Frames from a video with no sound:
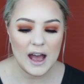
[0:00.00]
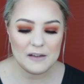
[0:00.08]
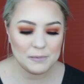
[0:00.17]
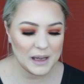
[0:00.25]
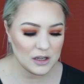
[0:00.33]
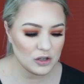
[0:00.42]

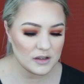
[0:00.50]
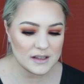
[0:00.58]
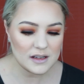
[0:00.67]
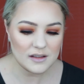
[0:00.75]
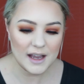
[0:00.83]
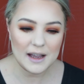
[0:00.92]
I've been
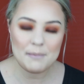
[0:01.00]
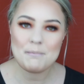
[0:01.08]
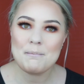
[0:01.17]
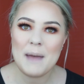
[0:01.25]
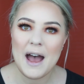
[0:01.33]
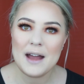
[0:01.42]
using like a
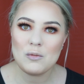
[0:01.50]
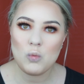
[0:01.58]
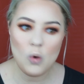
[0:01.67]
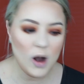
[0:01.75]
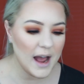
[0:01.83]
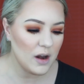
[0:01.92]
matte
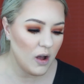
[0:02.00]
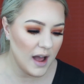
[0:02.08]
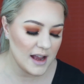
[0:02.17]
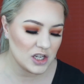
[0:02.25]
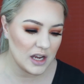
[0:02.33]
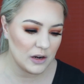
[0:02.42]
white
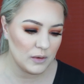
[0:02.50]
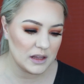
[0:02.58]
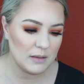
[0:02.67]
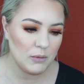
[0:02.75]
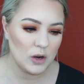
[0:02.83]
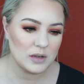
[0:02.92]
eyeshadow
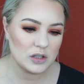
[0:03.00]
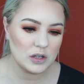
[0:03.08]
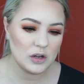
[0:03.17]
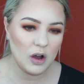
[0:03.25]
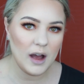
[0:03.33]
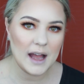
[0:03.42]
at the moment
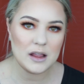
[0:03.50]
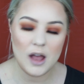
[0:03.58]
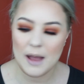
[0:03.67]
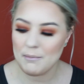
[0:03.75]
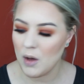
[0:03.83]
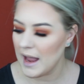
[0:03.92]
to
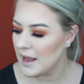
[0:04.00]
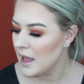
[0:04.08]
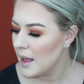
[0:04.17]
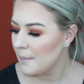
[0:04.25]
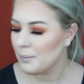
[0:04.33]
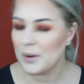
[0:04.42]
highlight my
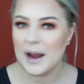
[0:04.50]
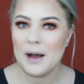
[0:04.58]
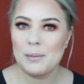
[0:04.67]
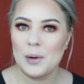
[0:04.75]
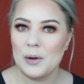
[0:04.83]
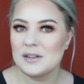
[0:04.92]

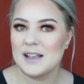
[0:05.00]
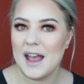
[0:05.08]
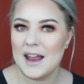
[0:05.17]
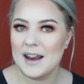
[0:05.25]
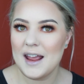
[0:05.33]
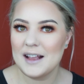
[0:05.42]
brow bones,
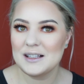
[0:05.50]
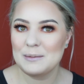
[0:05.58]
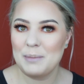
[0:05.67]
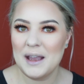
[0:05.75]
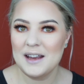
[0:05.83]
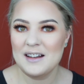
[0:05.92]
and it's
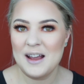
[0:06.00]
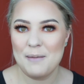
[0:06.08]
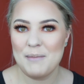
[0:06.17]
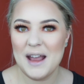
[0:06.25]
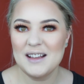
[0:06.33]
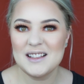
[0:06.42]
been
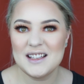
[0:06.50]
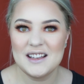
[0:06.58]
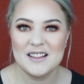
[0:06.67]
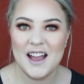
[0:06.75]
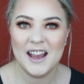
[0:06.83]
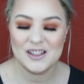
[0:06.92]

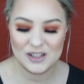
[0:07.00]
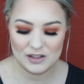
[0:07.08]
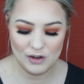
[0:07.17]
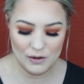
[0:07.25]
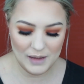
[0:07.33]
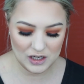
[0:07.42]
amazing. Like, it's
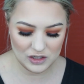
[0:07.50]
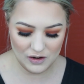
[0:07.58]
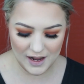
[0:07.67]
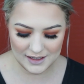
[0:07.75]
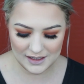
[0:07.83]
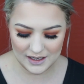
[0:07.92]
so much
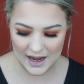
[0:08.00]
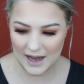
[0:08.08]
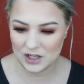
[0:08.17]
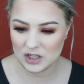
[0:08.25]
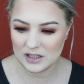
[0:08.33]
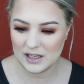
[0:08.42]
nicer than
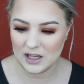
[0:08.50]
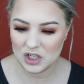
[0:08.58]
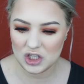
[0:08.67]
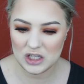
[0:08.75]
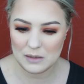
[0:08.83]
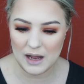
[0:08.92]
actually a
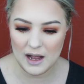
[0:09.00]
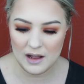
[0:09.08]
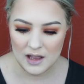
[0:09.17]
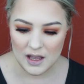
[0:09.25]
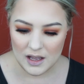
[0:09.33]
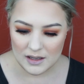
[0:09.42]

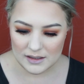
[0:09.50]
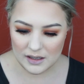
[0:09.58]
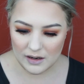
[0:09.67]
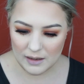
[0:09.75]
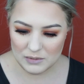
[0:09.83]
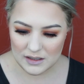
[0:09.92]
shimmer. So
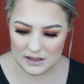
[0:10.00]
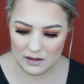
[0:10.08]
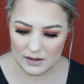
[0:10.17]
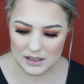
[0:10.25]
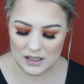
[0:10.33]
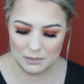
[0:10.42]
I'm just
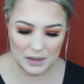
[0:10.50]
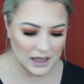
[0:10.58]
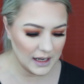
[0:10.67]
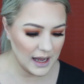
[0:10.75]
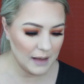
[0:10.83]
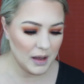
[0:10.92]
going to
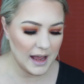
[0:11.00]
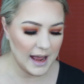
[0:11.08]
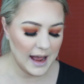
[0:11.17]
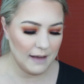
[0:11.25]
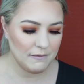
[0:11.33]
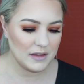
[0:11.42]
pick up, I
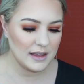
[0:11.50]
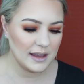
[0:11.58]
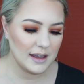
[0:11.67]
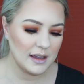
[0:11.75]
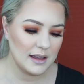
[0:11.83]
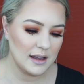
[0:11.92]
have
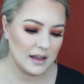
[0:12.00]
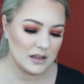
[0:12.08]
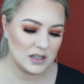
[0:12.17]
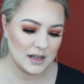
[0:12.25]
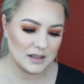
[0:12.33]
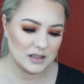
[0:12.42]

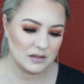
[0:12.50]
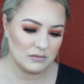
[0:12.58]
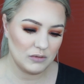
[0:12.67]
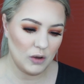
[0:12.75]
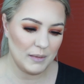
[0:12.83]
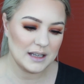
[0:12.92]
the, just
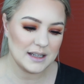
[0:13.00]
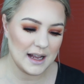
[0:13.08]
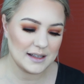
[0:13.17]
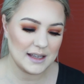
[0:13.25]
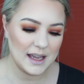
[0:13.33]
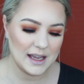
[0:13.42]
on my
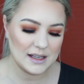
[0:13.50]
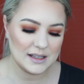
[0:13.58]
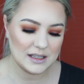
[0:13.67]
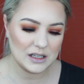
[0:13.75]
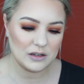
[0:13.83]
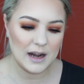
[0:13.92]
desk,
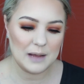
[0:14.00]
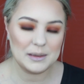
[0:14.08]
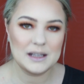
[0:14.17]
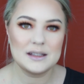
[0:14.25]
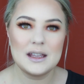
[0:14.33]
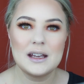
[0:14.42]
easy to grab,
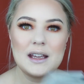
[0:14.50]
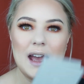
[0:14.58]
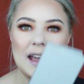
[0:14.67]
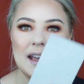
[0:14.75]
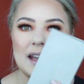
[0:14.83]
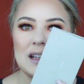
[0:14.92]
is the
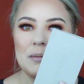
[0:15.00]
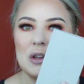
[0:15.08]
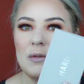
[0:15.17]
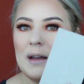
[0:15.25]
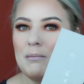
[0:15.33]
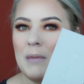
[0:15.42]

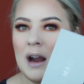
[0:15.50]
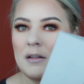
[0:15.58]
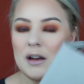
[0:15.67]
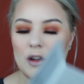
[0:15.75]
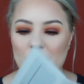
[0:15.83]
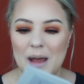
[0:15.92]
KKW and
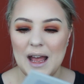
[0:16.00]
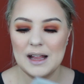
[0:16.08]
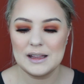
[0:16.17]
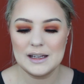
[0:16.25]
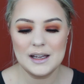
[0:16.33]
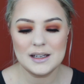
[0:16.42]
Mario
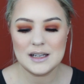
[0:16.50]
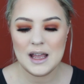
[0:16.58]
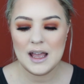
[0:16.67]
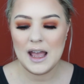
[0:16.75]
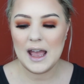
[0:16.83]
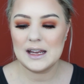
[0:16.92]
palette,
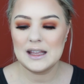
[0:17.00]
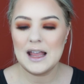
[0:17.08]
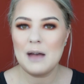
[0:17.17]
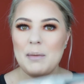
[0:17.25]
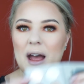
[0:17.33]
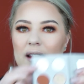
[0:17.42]
and in
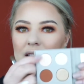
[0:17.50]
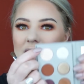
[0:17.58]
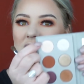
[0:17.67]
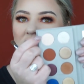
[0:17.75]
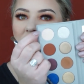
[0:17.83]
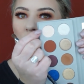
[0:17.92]
that palette
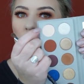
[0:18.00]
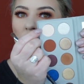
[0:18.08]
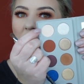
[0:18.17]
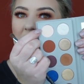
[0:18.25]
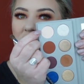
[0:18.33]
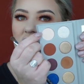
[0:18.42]
is just a
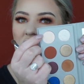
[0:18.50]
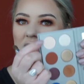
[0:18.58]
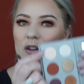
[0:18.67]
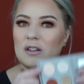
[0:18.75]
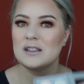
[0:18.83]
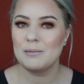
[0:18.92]
white
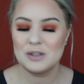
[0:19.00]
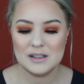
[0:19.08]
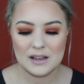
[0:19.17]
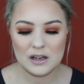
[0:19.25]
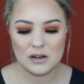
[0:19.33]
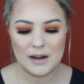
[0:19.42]
shadow. So I'm
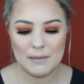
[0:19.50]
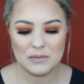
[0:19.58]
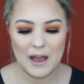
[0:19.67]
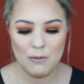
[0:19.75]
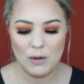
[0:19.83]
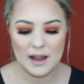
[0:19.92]
just going to grab
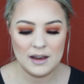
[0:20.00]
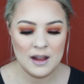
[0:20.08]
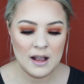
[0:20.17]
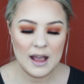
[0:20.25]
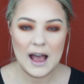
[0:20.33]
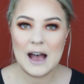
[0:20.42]
that one.
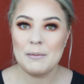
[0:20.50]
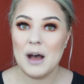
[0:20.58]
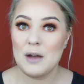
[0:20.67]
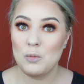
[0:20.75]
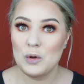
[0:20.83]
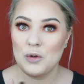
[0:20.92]

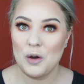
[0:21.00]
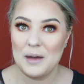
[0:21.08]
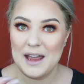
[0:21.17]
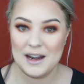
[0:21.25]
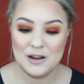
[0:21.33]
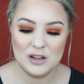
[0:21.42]
I will go
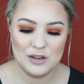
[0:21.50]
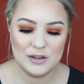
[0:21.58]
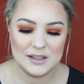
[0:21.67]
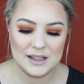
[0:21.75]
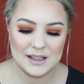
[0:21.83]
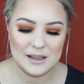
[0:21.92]
ahead and
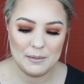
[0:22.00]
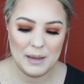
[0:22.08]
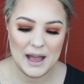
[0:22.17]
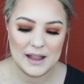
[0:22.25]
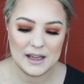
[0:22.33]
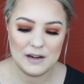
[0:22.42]
use this
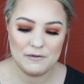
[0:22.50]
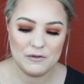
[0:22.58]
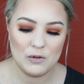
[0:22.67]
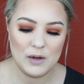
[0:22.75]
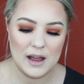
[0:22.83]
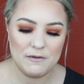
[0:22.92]
palette
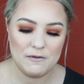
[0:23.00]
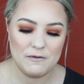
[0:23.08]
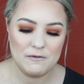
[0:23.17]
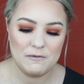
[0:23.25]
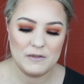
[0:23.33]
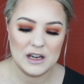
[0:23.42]
for a
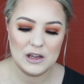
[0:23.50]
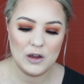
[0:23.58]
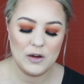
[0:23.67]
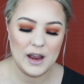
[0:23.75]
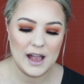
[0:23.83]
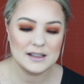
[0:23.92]

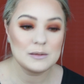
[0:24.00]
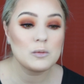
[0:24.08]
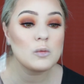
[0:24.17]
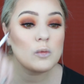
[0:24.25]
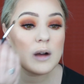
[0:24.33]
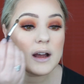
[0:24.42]
video as
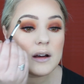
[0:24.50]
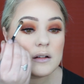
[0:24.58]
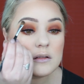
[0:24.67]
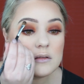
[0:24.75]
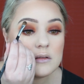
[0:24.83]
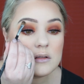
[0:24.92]

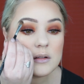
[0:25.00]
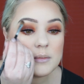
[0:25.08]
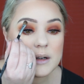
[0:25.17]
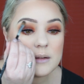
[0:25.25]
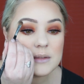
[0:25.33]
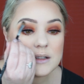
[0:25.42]
well,
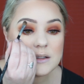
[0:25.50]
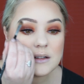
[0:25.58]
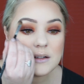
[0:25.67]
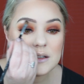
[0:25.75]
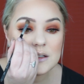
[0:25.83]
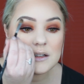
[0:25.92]
but I'm just
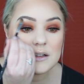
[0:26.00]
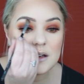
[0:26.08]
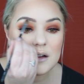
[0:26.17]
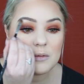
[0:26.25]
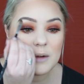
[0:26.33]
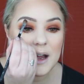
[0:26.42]
going
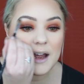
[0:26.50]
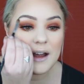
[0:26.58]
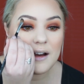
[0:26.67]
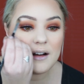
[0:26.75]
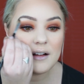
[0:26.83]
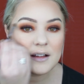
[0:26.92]
to,
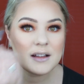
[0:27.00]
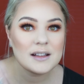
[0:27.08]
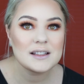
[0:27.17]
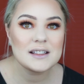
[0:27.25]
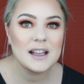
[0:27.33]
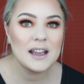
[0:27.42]
wow,
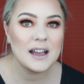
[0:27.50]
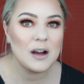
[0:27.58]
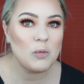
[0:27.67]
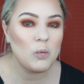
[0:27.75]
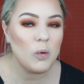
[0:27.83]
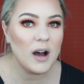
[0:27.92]
see,
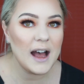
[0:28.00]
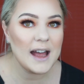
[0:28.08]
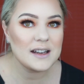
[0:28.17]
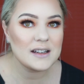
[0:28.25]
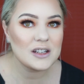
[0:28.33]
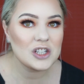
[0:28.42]
a
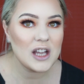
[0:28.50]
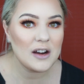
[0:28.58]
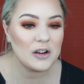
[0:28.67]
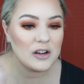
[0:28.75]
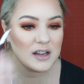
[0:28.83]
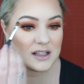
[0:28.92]
white
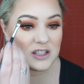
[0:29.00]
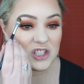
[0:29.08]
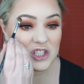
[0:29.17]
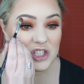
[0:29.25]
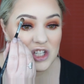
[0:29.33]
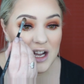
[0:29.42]
shadow is
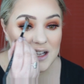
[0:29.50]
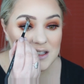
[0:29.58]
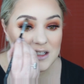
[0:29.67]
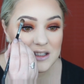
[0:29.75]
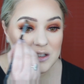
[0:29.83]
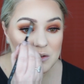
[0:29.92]

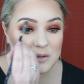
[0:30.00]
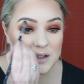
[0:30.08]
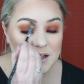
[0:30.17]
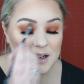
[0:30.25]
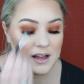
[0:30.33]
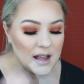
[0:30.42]
just as
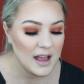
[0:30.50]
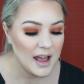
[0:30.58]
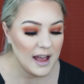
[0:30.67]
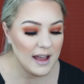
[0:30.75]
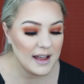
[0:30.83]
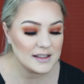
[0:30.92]
good
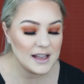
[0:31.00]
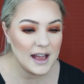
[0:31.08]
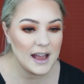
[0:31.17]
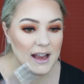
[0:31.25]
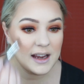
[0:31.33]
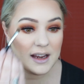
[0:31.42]
as
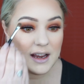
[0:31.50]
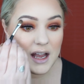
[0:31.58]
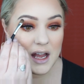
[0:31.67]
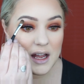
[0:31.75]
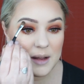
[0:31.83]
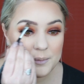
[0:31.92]
a
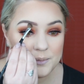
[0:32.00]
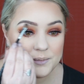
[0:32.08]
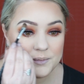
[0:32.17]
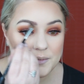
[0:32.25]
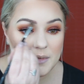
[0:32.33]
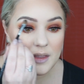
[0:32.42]

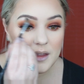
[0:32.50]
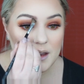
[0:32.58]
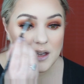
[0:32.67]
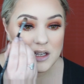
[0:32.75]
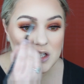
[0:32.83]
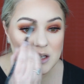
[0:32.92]

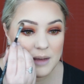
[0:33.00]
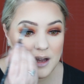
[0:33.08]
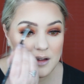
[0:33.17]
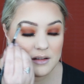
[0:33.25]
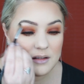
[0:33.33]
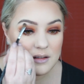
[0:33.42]

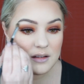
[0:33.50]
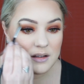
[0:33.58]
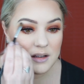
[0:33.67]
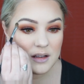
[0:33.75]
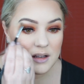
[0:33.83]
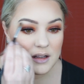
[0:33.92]
shimmer.
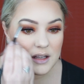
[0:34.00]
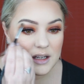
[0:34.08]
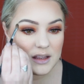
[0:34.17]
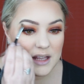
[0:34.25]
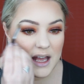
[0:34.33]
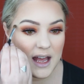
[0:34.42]

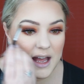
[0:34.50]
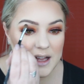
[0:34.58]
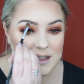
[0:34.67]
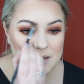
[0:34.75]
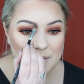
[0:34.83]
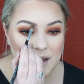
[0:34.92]
Look at that,
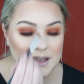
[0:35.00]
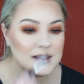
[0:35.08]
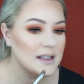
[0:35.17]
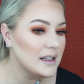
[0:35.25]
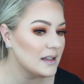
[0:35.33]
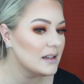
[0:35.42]
it's
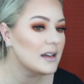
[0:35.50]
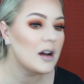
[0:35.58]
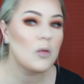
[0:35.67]
amazing.